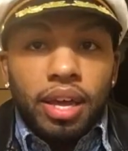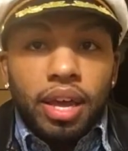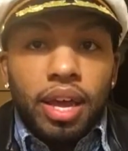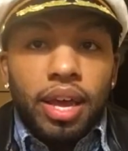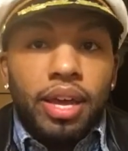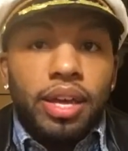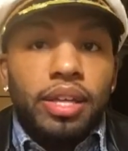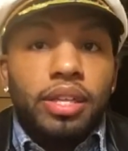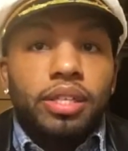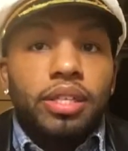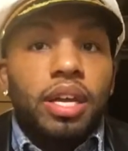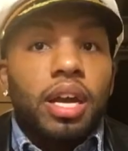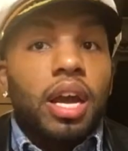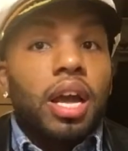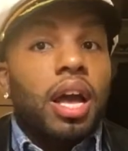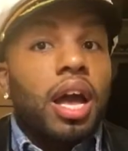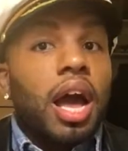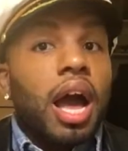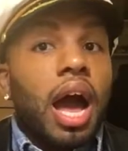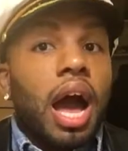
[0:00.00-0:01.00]
and
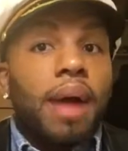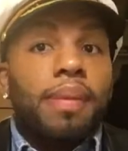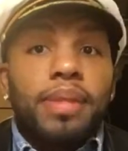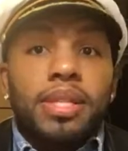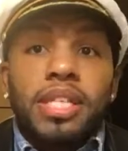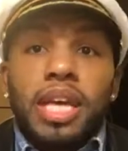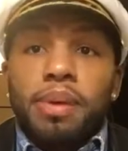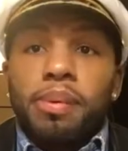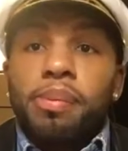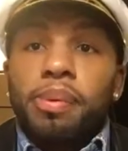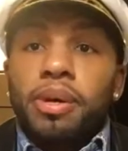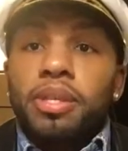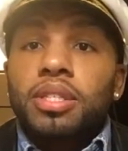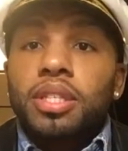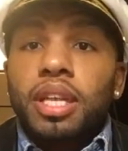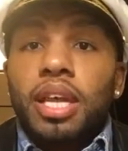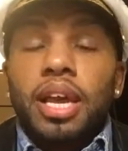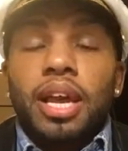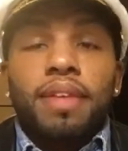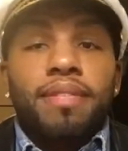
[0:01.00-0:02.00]
I'm the type of
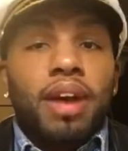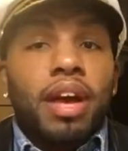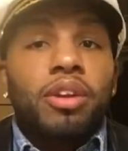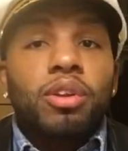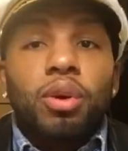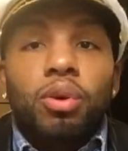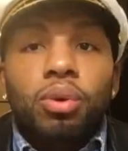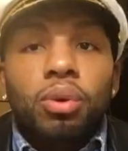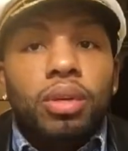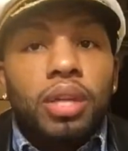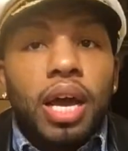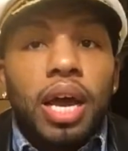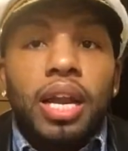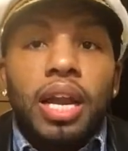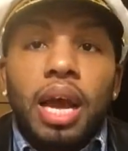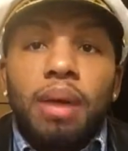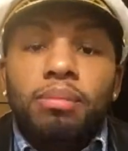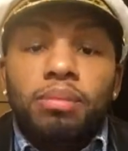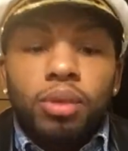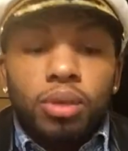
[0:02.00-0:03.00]
person like if I know you're lying,
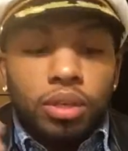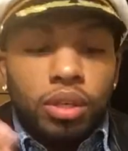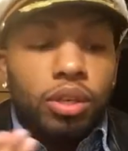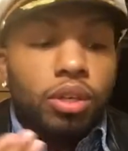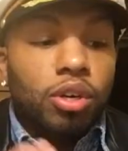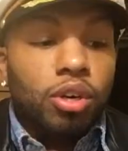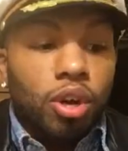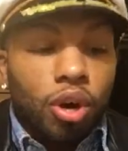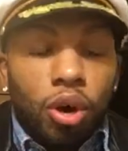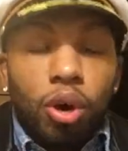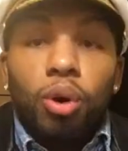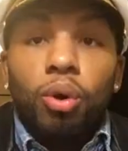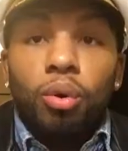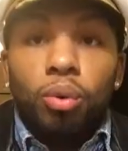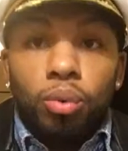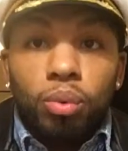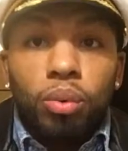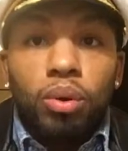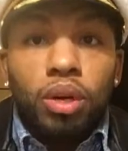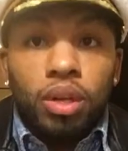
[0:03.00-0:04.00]
I'm going to
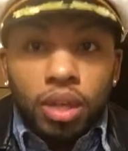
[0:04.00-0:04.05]
go